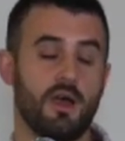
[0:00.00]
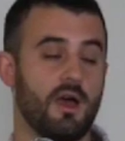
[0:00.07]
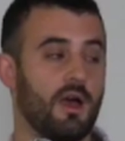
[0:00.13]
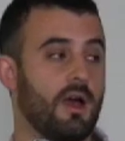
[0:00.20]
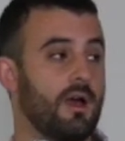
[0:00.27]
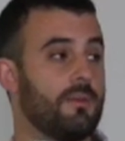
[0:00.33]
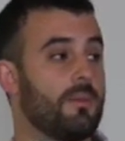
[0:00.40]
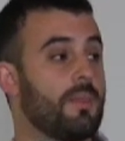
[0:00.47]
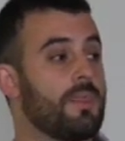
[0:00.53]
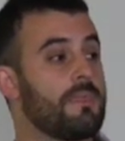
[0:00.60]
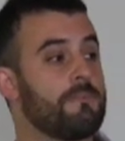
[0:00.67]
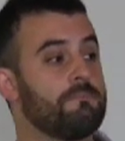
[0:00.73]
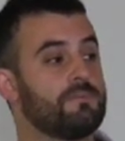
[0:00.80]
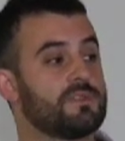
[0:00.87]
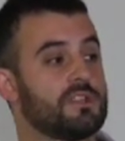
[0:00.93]
Um,
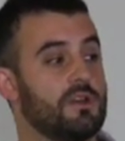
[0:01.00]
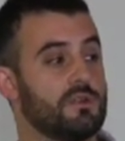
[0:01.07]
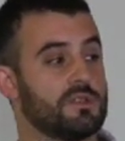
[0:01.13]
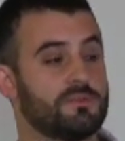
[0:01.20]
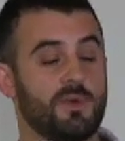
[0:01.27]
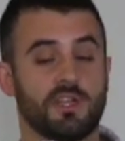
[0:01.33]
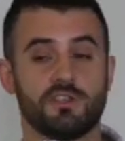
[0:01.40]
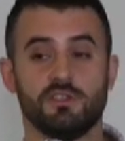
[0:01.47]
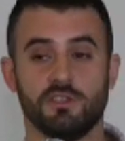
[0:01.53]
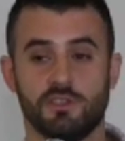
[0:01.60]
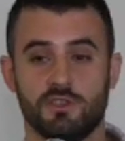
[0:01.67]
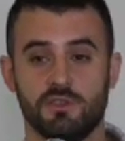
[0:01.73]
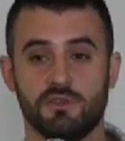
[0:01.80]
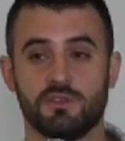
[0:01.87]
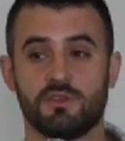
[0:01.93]
so special
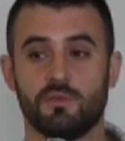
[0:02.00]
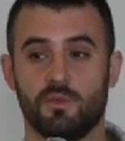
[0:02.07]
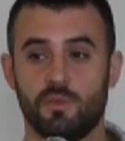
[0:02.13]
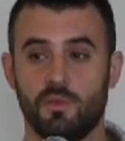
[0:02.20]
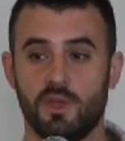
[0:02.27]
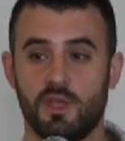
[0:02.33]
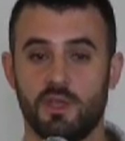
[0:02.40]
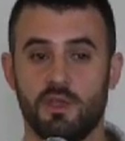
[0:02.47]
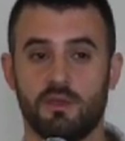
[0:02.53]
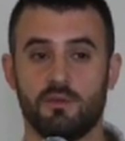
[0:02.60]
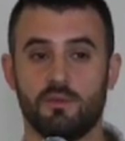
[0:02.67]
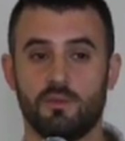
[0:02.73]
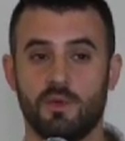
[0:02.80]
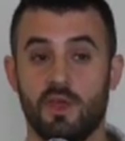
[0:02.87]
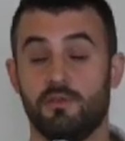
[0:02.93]
issues, we,
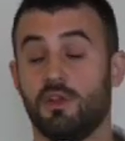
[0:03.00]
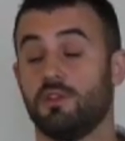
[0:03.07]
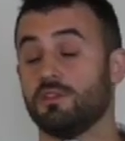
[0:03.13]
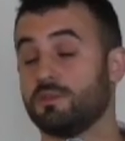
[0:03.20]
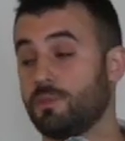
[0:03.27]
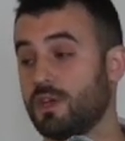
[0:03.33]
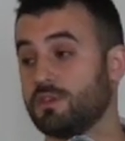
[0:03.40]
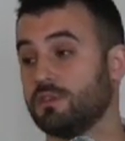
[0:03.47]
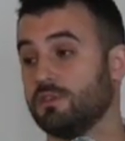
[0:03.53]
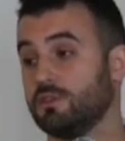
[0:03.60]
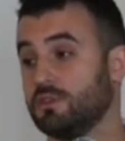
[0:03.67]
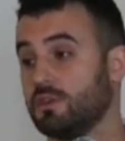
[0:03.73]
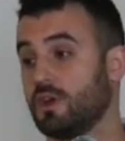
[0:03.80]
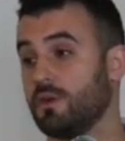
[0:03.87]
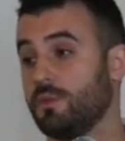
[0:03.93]
we have another special
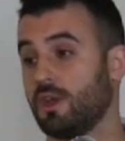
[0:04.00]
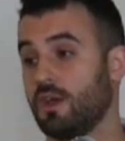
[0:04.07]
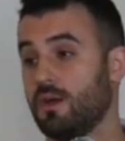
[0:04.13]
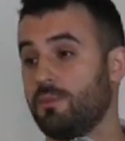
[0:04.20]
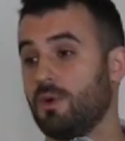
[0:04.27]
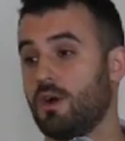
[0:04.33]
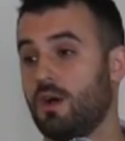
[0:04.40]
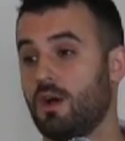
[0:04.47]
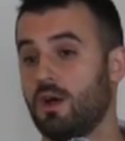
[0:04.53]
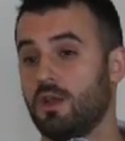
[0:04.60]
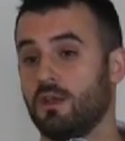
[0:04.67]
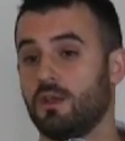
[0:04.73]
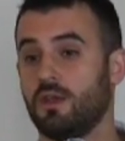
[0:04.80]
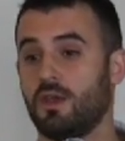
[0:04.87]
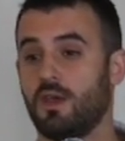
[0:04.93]
issue coming up
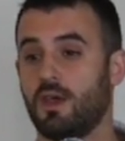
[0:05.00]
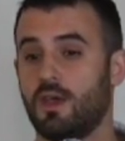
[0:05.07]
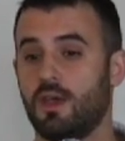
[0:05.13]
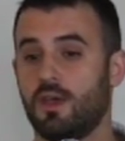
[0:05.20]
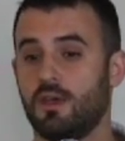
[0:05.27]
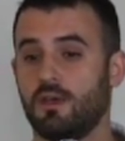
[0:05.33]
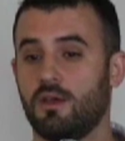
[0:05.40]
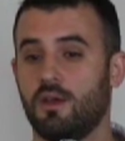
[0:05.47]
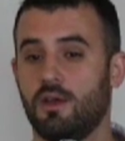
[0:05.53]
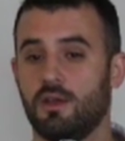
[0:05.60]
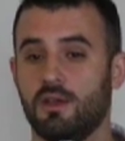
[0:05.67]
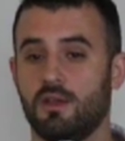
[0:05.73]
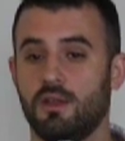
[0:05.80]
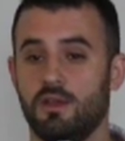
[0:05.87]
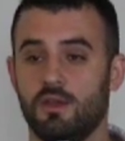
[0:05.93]
on, uh,
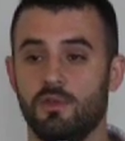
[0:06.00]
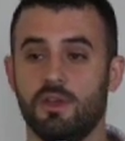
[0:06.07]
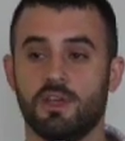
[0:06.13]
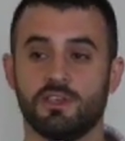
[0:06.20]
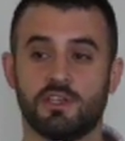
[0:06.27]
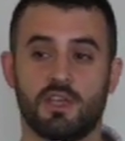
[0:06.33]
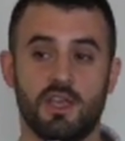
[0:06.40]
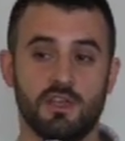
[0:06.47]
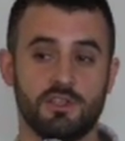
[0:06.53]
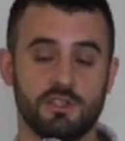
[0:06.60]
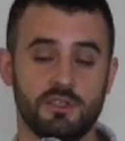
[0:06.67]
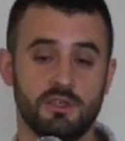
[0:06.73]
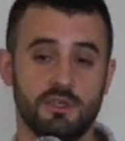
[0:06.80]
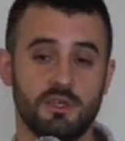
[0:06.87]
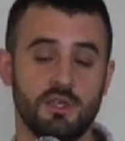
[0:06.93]
on Inuit
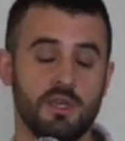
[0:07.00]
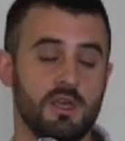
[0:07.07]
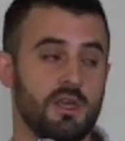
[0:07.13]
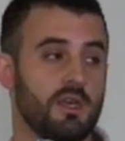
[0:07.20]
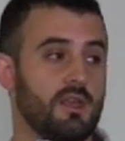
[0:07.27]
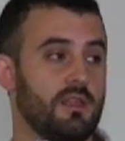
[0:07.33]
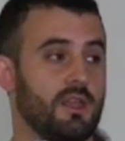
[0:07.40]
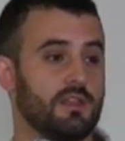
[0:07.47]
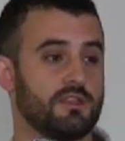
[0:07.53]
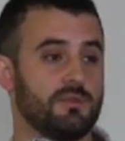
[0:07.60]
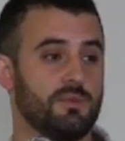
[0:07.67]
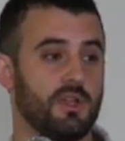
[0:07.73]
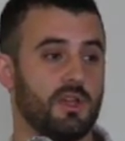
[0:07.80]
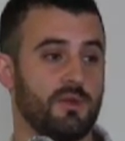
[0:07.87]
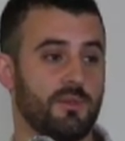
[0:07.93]
education. That
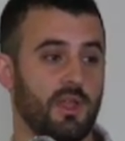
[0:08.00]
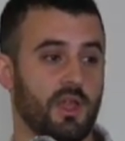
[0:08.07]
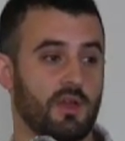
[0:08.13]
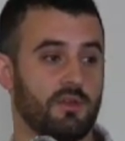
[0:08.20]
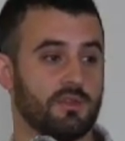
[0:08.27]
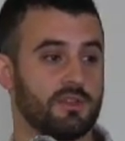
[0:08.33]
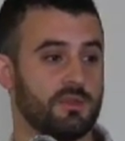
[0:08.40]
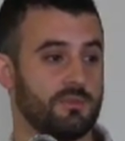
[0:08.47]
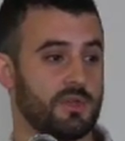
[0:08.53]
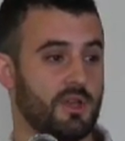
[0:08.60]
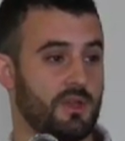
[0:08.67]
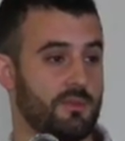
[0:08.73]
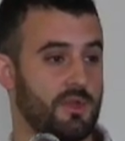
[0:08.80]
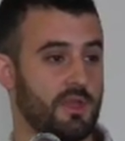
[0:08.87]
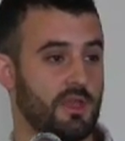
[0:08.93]
should be coming out
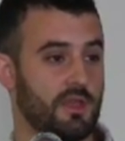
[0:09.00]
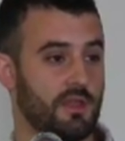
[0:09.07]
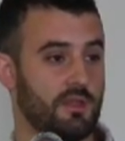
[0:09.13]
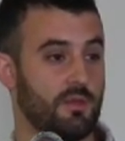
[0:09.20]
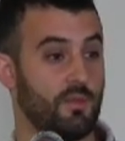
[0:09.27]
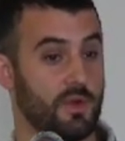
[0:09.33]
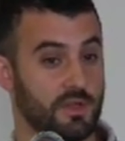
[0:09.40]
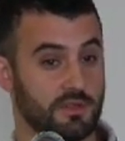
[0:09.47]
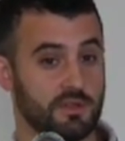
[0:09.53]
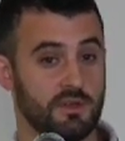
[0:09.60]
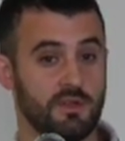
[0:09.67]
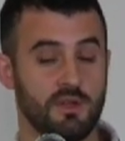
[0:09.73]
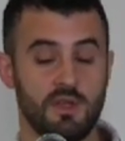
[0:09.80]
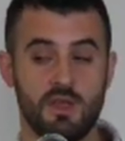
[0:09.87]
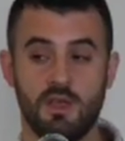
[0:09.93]
sometime in the
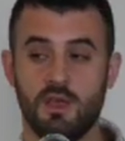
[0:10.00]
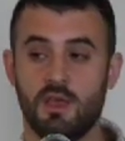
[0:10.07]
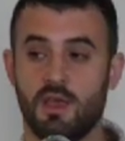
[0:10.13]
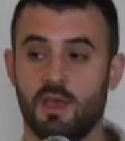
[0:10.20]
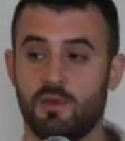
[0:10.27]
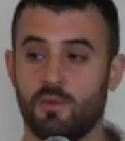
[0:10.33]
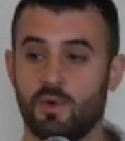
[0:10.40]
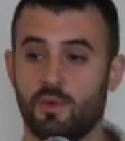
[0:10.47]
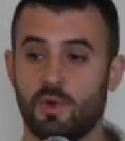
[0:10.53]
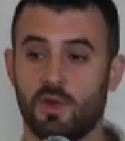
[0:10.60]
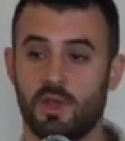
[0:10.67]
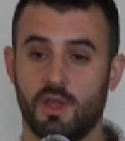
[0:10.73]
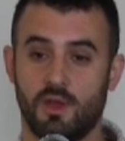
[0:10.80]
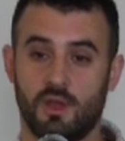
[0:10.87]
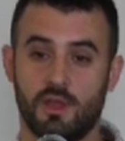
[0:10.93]
winter. And we're
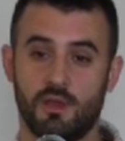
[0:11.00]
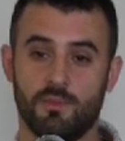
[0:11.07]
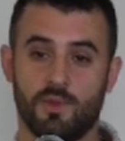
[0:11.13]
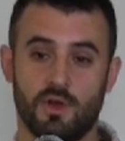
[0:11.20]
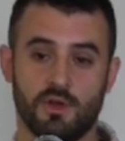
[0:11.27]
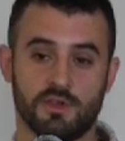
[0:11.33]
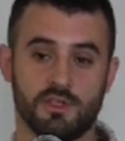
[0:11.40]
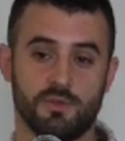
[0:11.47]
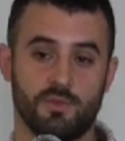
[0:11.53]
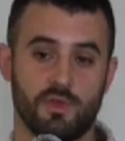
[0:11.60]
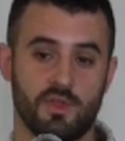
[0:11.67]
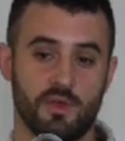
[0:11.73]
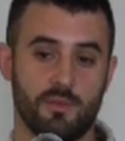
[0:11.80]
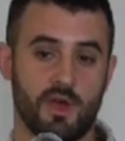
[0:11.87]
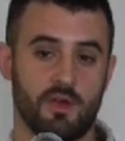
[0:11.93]
working in partnership
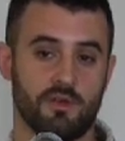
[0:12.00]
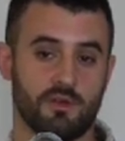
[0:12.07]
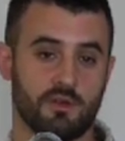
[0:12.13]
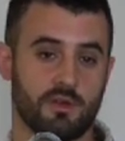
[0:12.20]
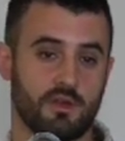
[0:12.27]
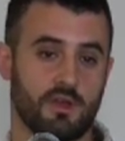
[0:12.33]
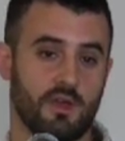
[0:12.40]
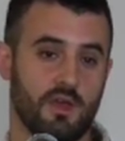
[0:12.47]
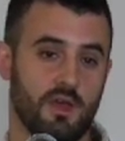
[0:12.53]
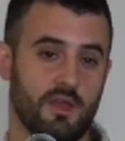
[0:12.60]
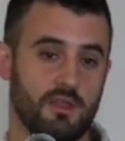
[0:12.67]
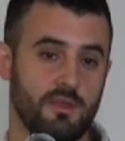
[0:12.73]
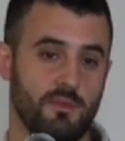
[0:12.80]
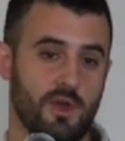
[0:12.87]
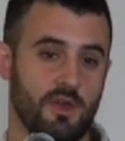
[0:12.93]
with Amaujaq, uh,
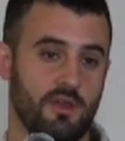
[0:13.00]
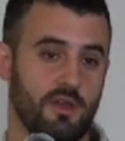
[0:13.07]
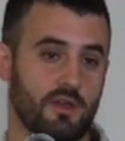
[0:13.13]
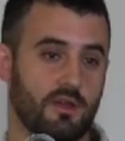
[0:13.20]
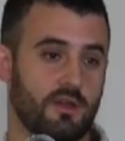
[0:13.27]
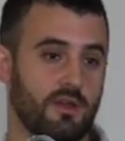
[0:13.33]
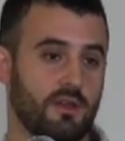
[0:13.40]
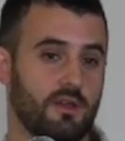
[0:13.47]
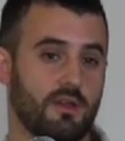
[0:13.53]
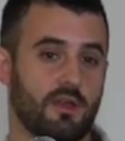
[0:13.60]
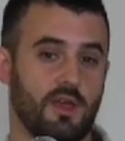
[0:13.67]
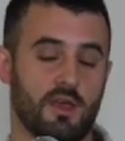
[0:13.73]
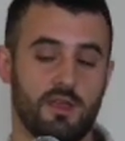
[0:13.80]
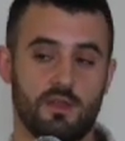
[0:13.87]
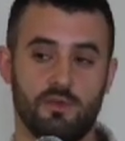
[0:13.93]
the Amaujaq
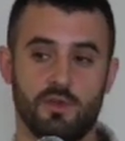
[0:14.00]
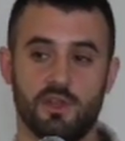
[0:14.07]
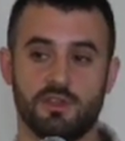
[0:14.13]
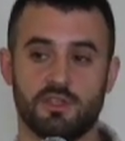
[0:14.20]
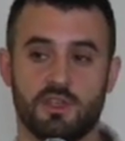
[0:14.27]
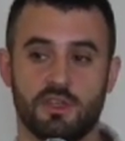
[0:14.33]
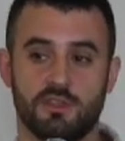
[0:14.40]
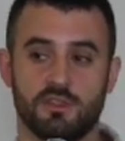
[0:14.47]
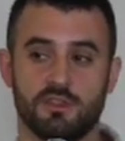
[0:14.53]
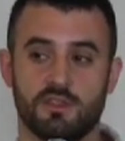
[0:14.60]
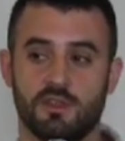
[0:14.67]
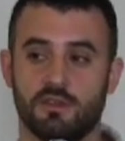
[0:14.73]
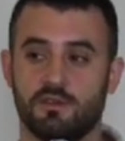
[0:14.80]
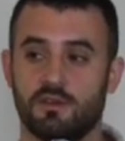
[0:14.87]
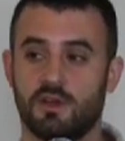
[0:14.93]
uh, Inuit Education
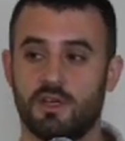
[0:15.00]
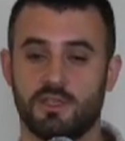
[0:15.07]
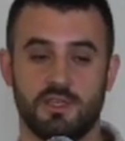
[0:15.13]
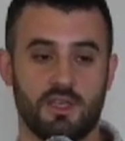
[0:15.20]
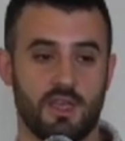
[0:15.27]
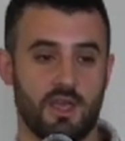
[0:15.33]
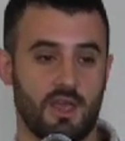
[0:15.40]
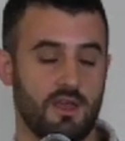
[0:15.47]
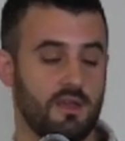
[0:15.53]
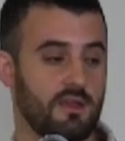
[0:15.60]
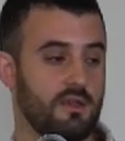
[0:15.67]
Center at ITK.